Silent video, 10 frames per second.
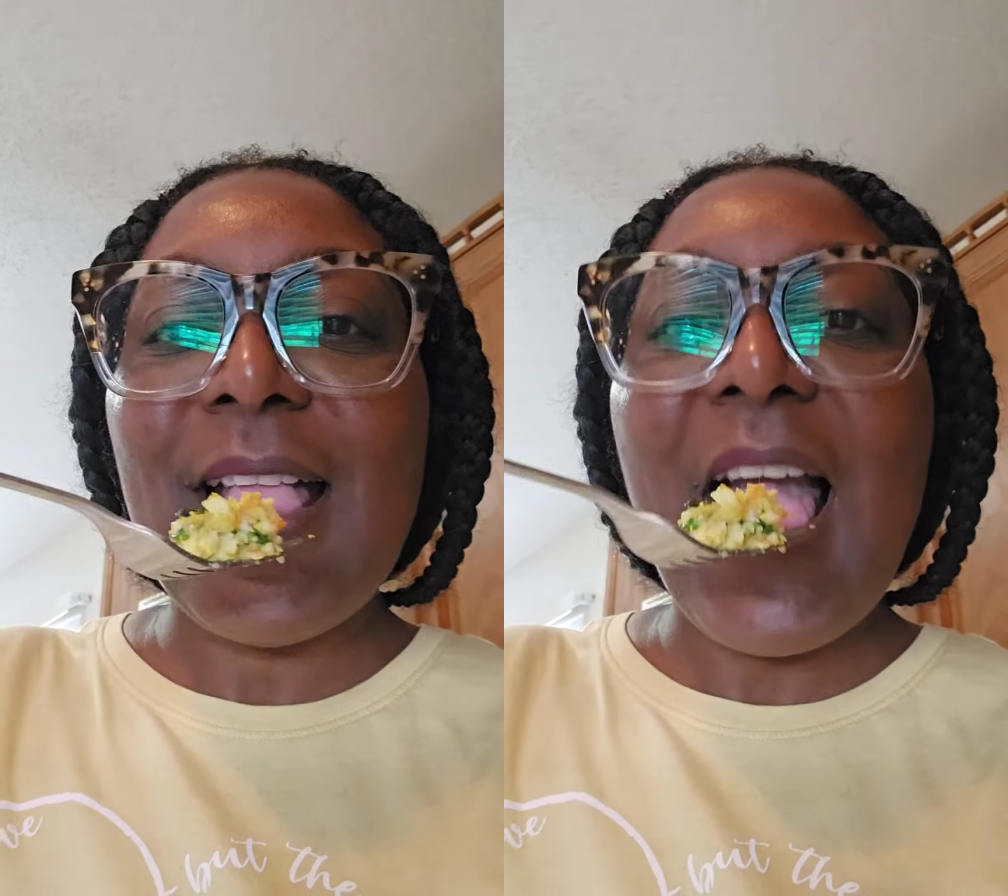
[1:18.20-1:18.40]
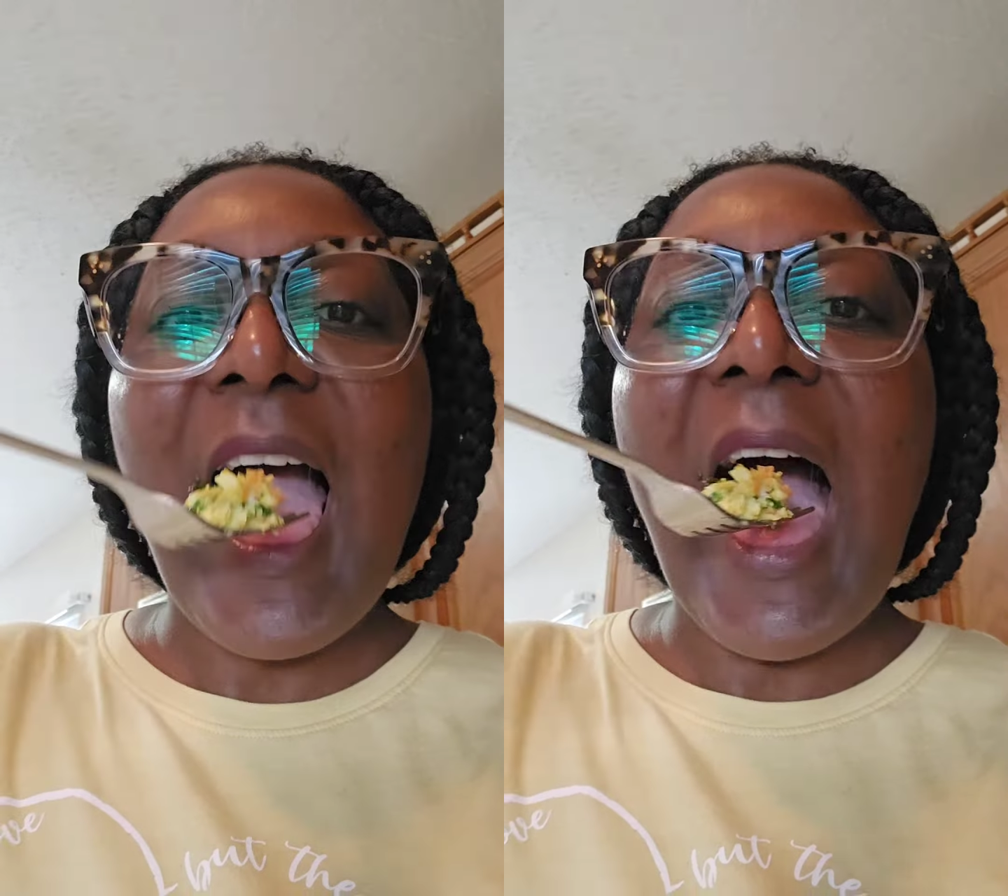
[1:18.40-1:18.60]

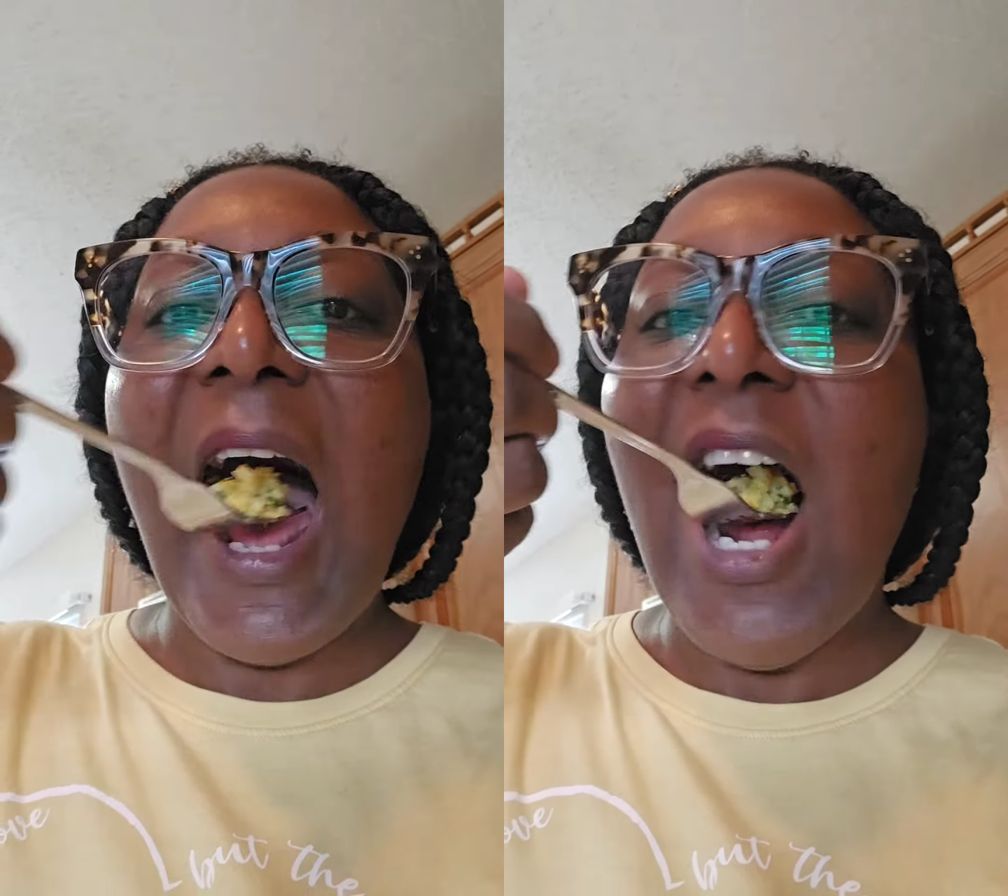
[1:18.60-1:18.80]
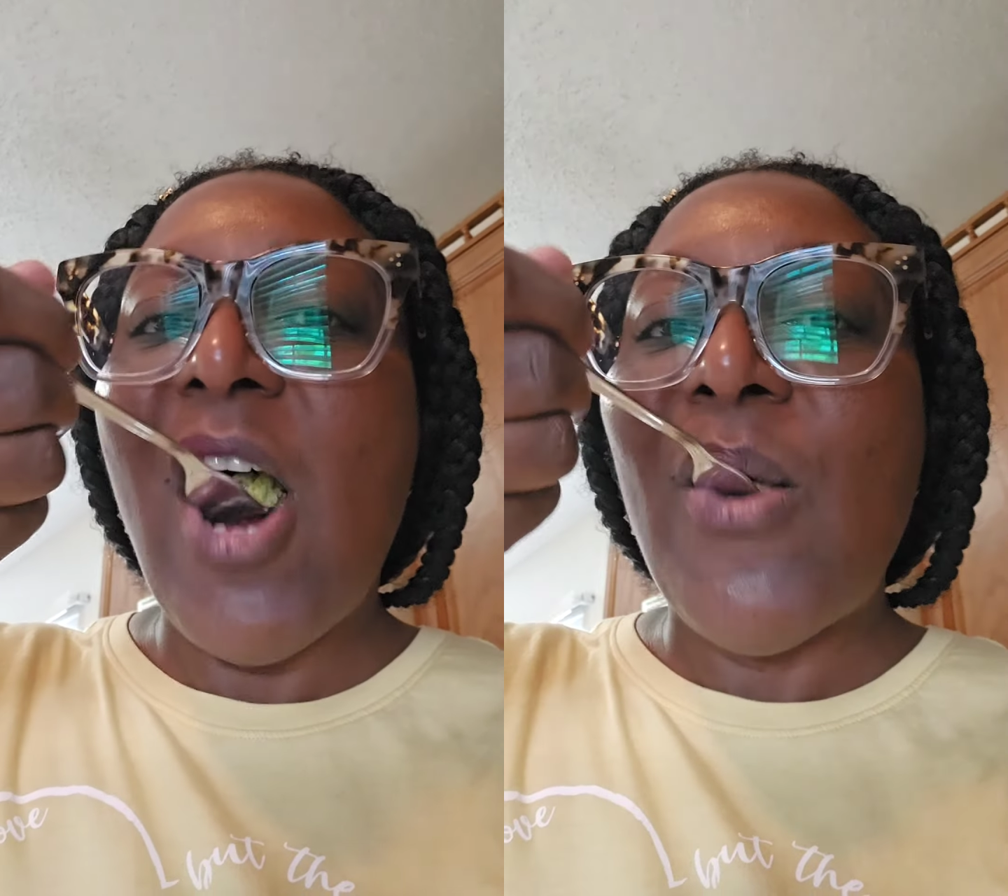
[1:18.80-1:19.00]
And now
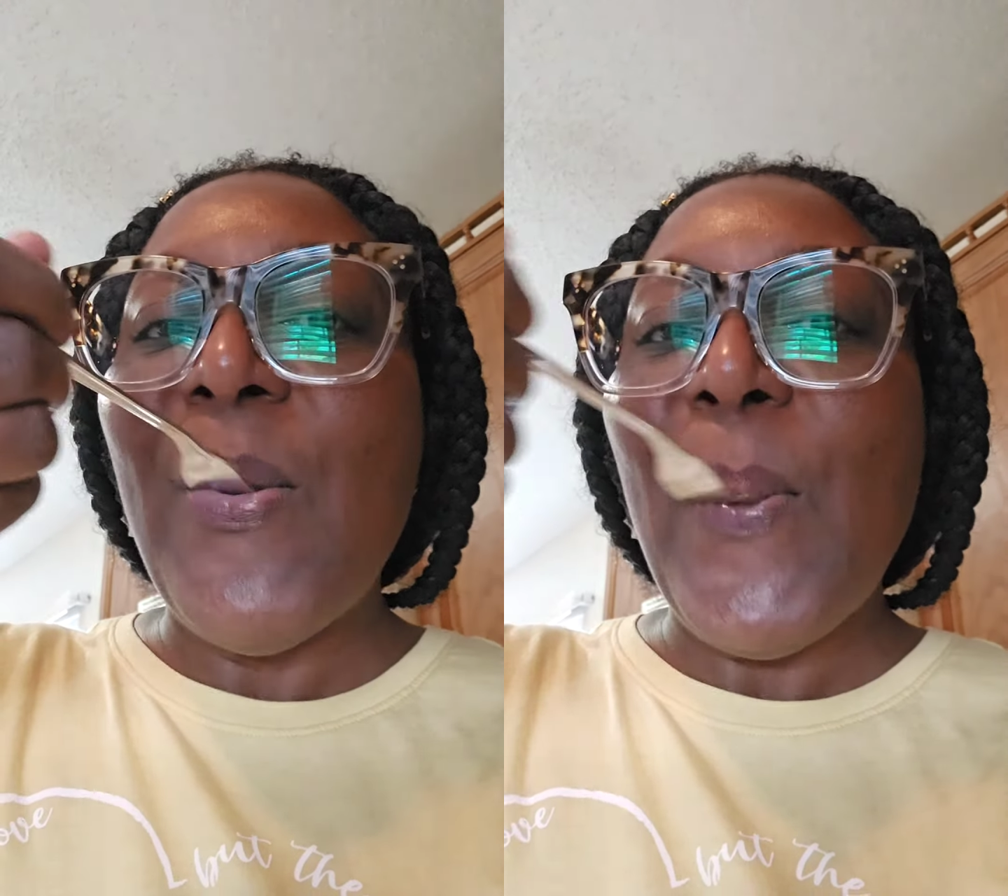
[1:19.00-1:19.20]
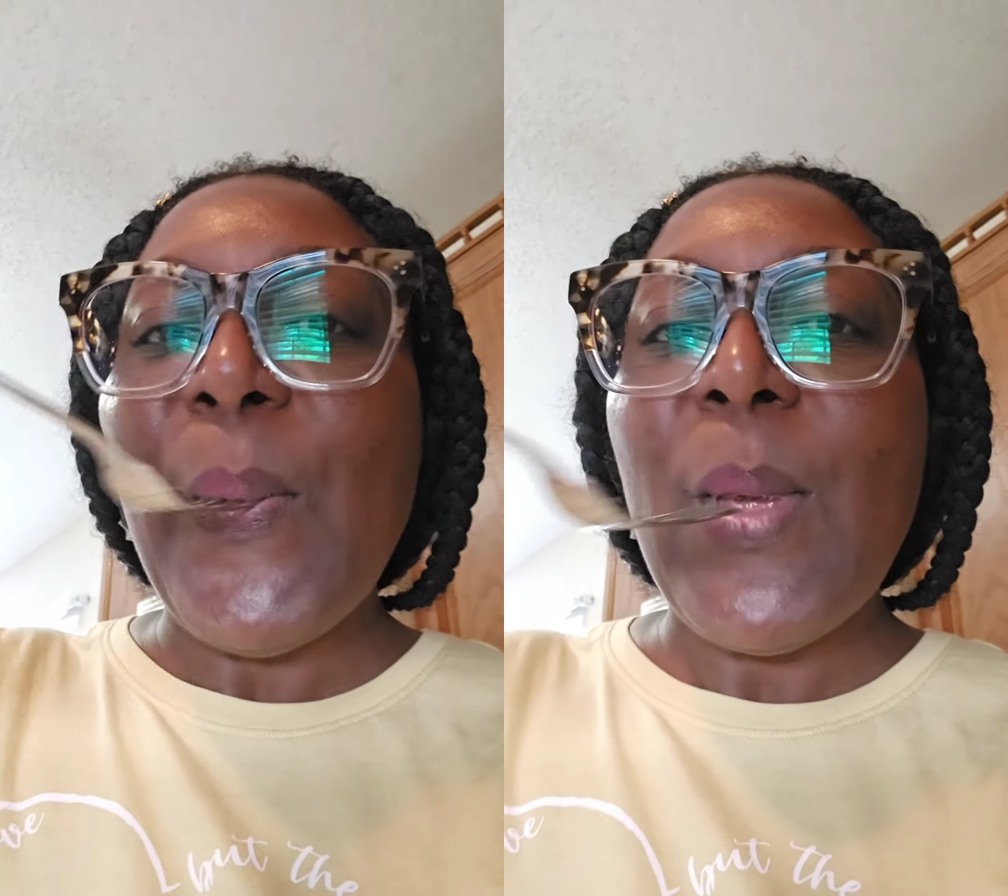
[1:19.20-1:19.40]
time
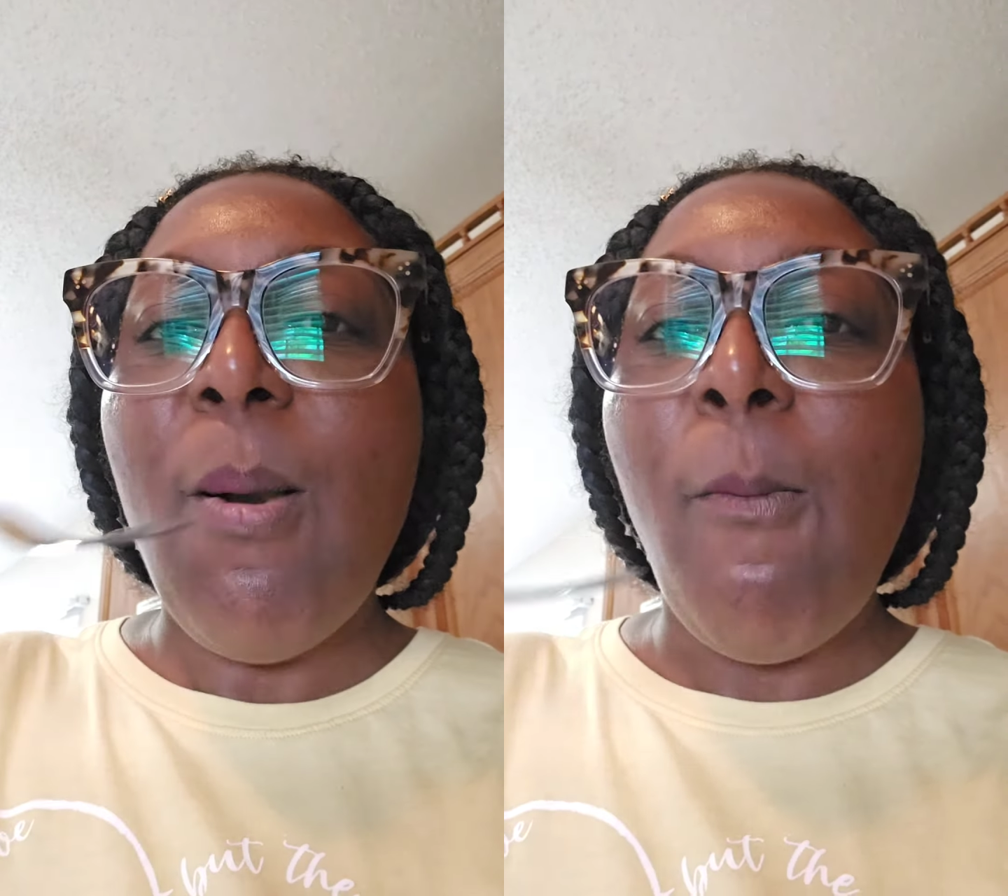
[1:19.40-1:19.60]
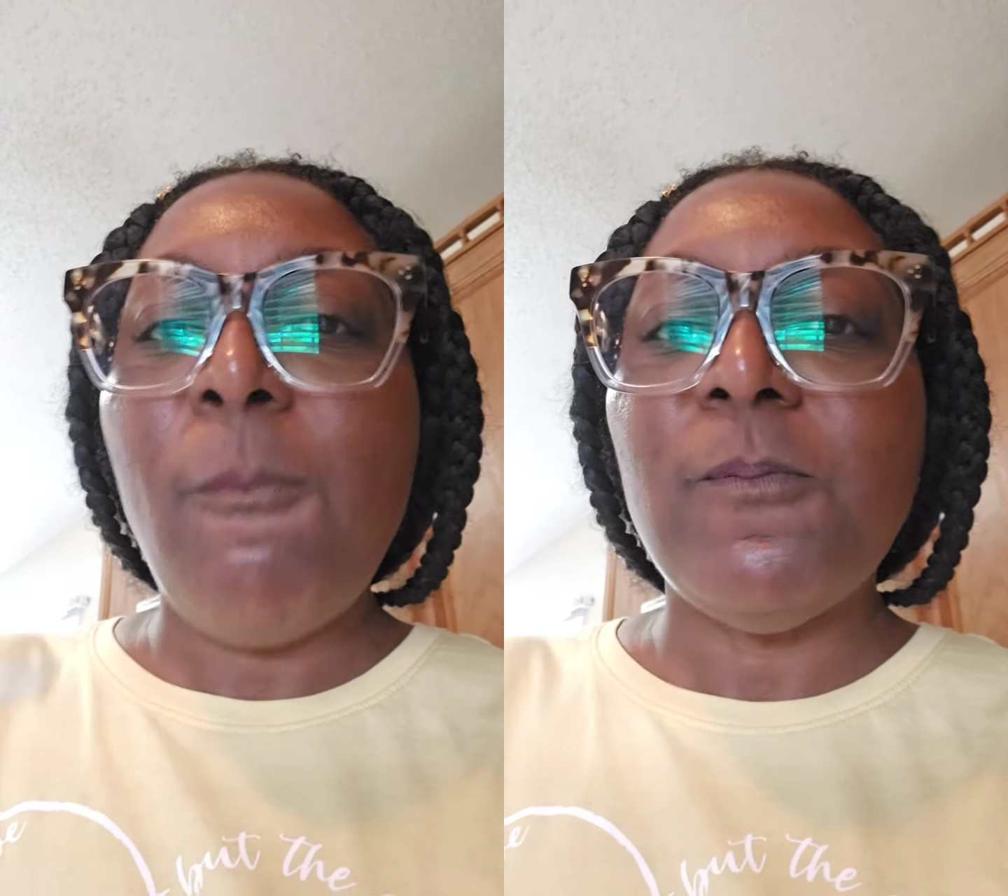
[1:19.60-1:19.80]
for the
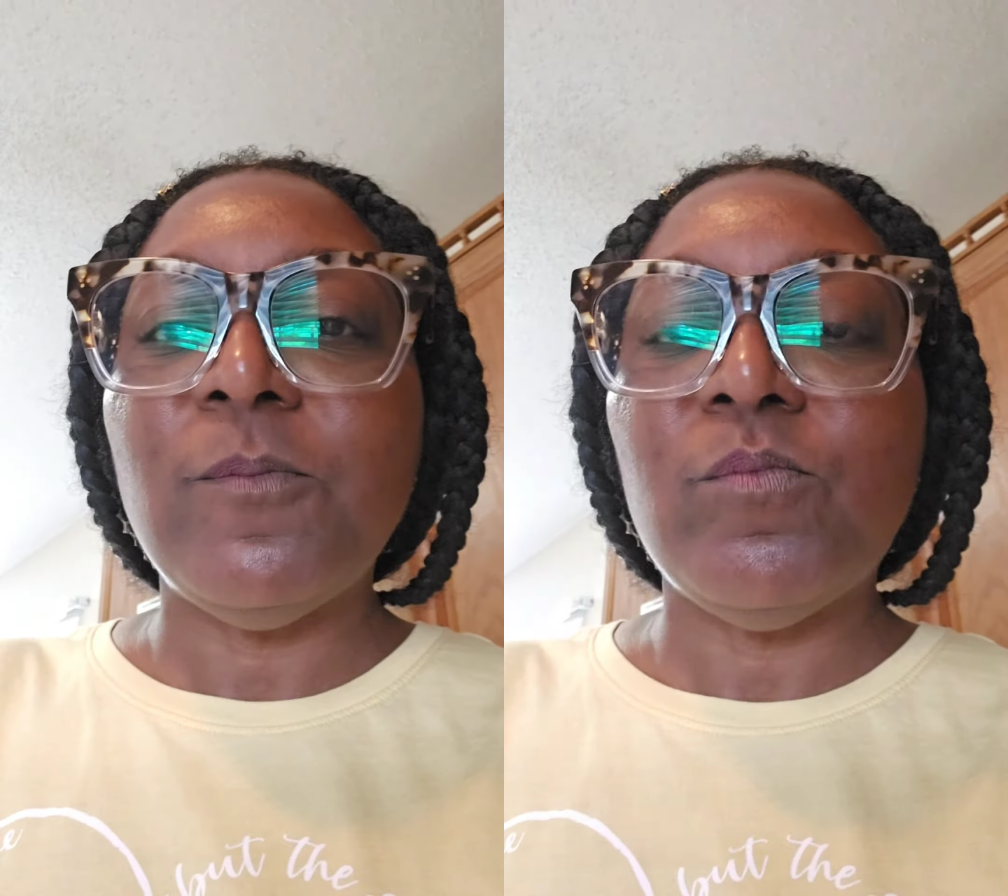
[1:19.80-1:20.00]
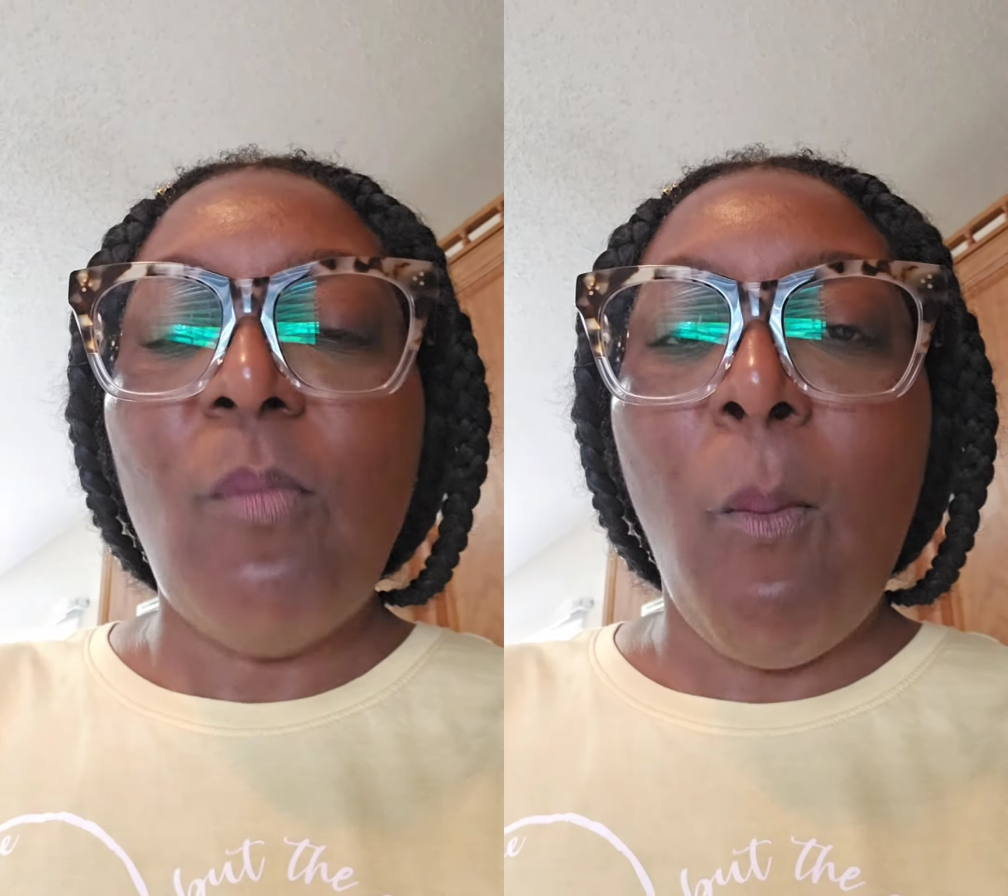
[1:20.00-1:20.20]
taste test.